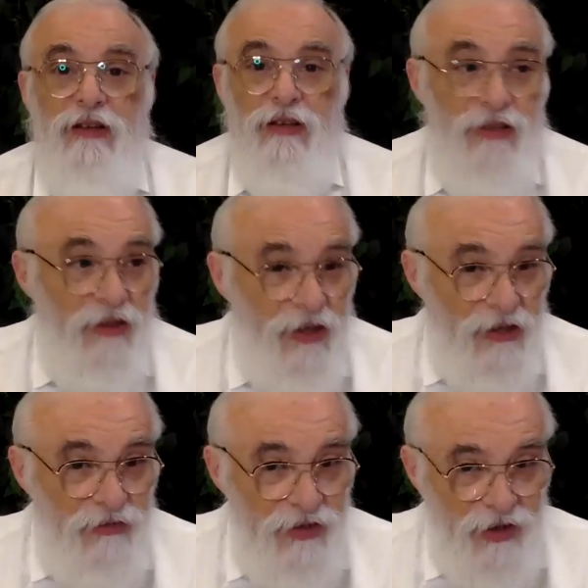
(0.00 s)

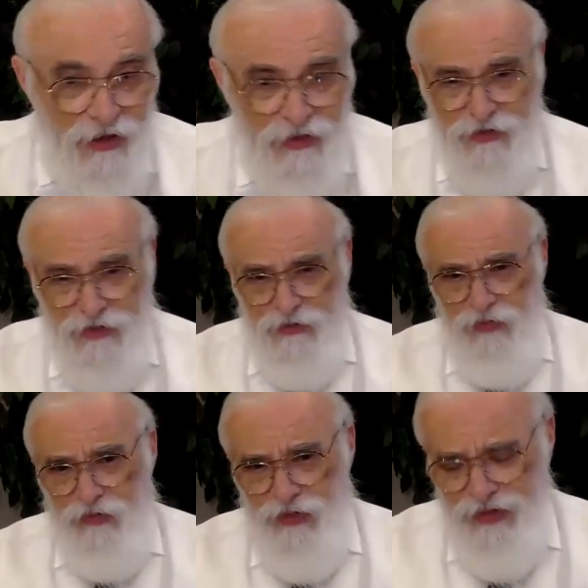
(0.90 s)
Intellect resides
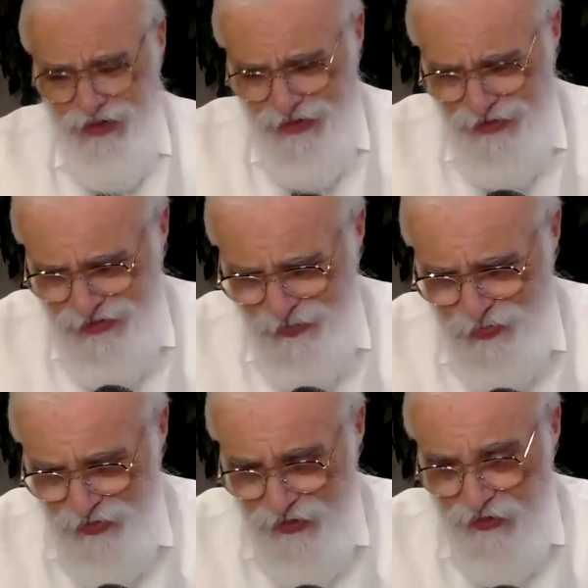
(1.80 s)
in the
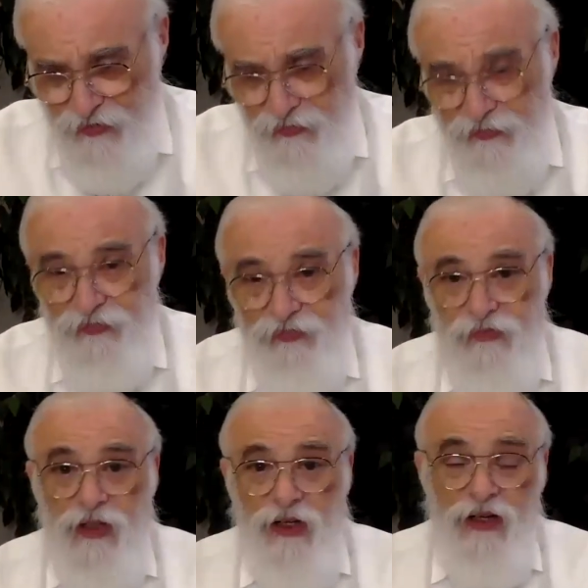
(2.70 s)
brain,
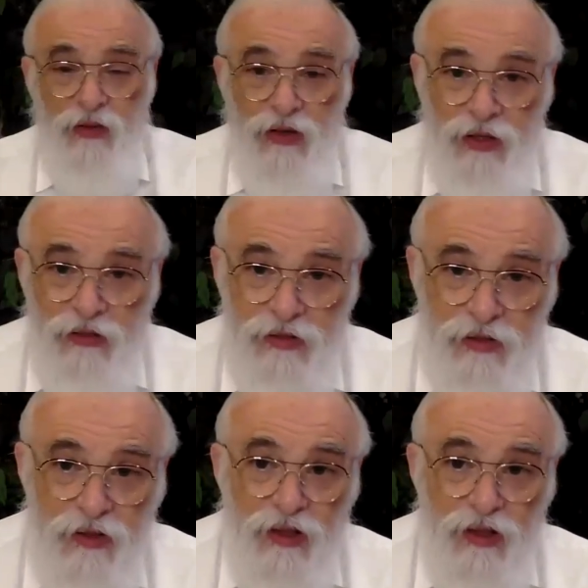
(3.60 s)
not anywhere else.